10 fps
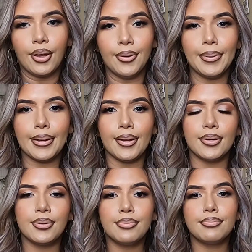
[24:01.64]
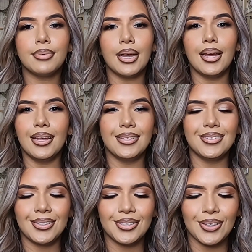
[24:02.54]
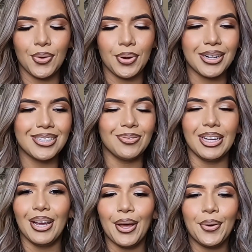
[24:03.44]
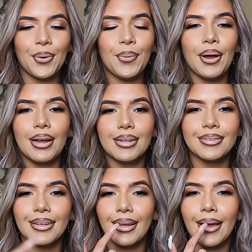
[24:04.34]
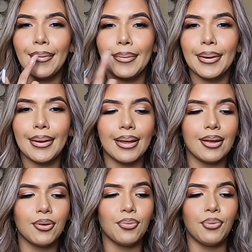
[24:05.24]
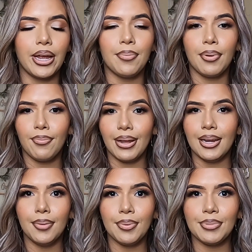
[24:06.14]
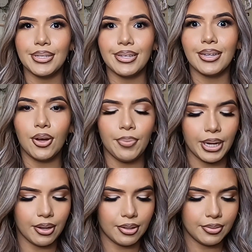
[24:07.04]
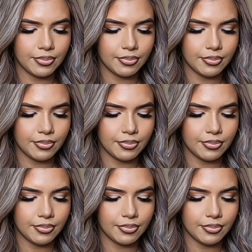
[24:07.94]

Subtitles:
Oh my god, it feels so weird to me. I don't know why, just like having it like way above my lip, I'm just like, oh my god.